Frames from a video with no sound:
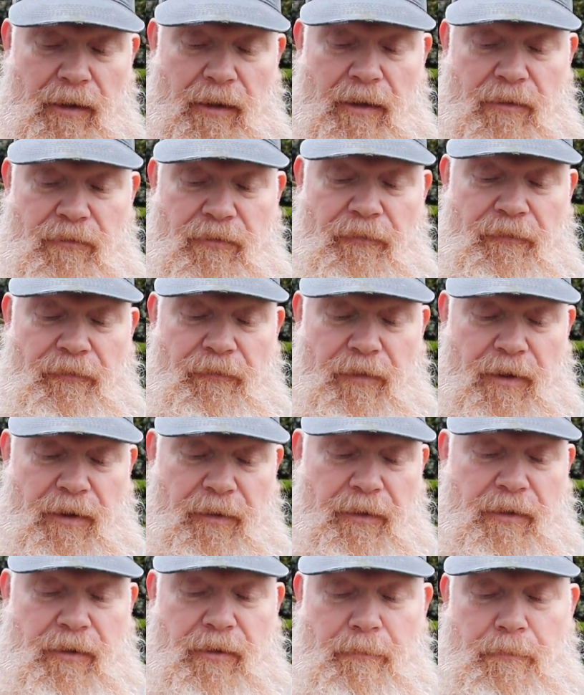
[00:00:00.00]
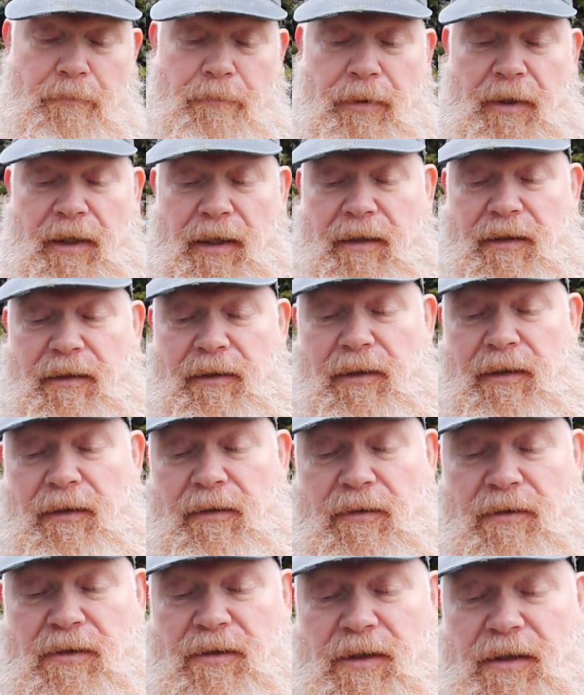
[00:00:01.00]
It's a very compact
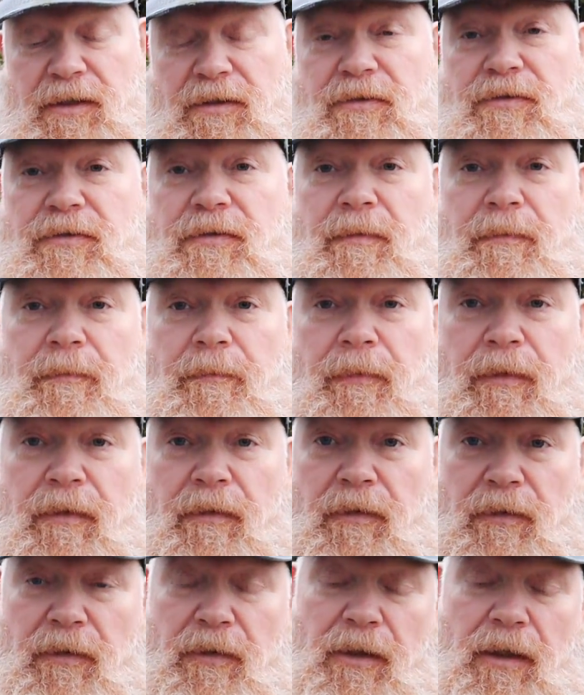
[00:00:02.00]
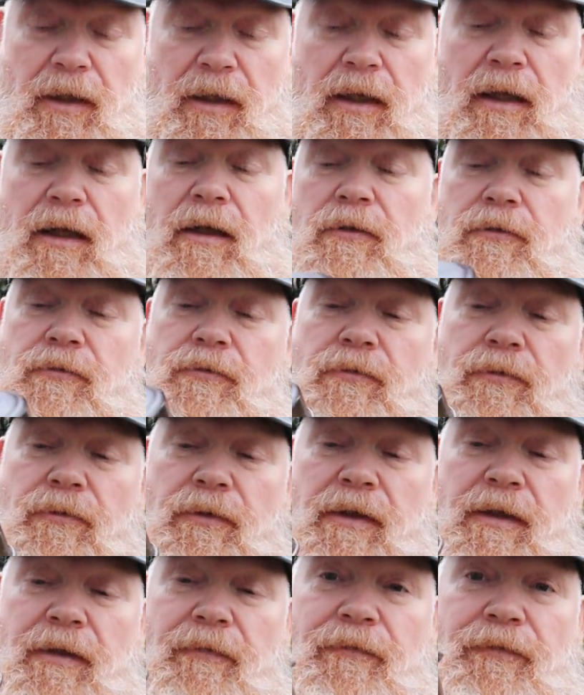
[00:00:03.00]
little kit,
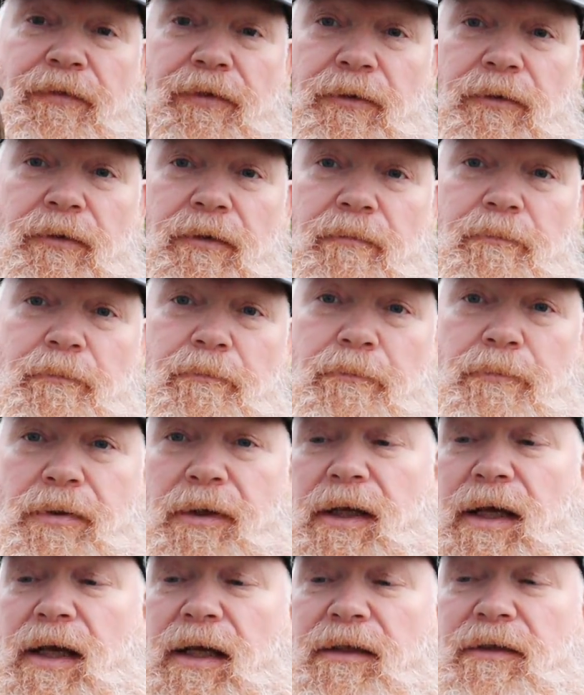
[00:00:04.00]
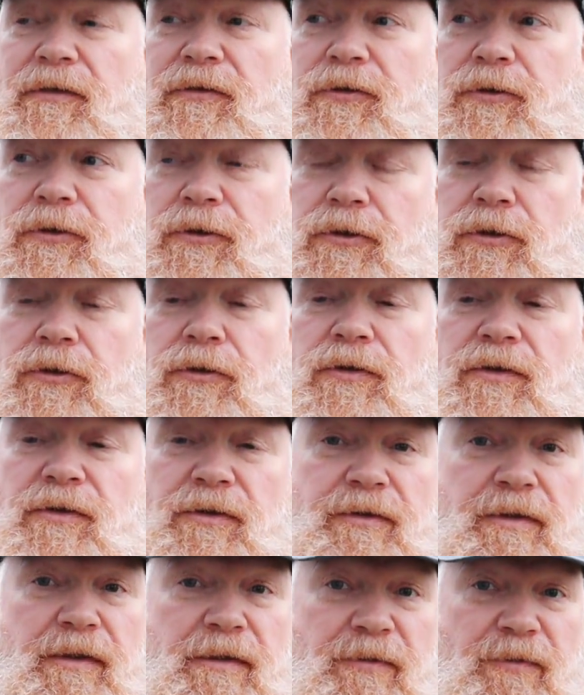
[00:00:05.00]
so if you're planning to cook
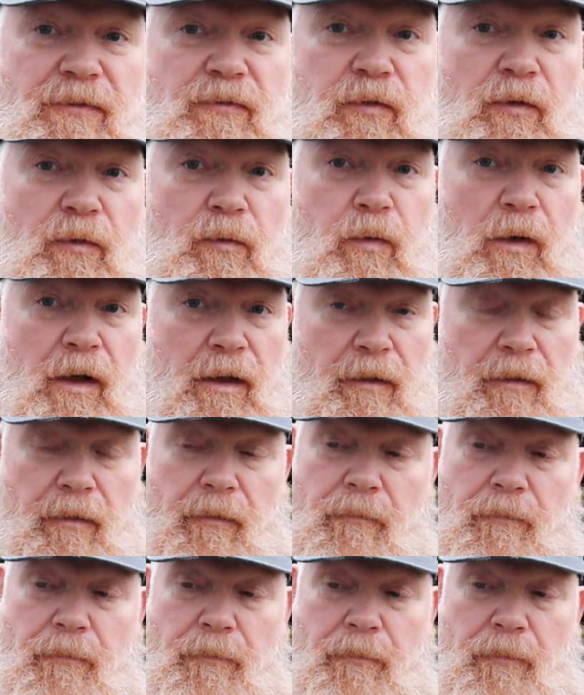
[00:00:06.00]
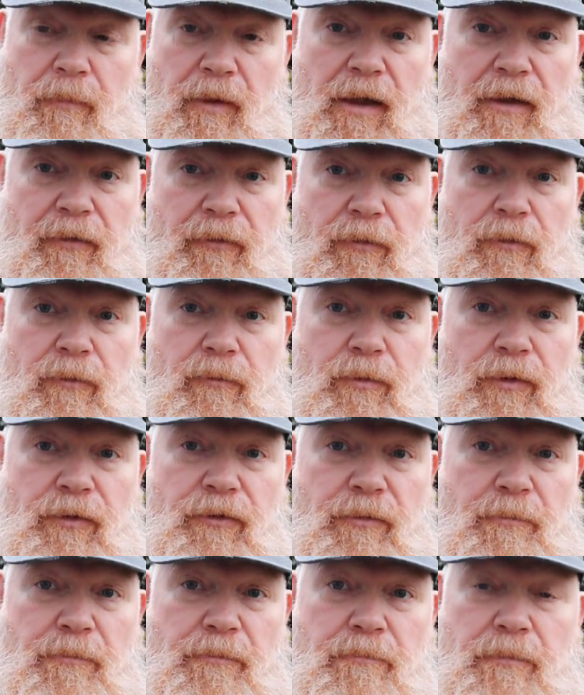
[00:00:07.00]
just for one and don't
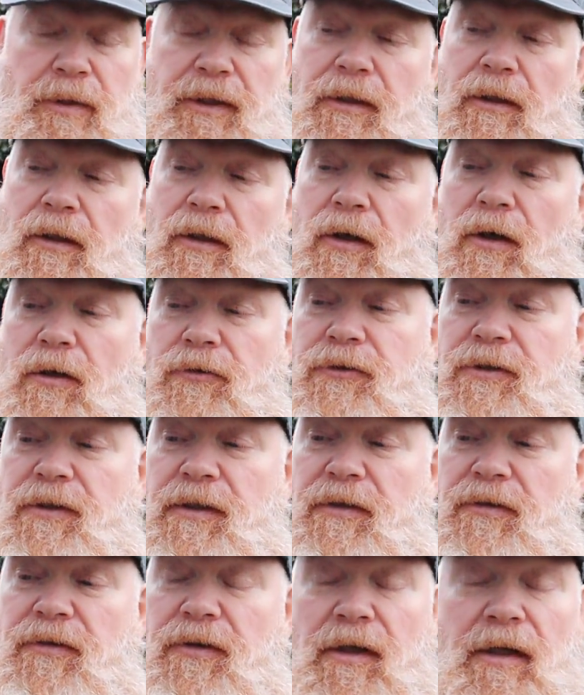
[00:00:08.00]
want to bring a large kit,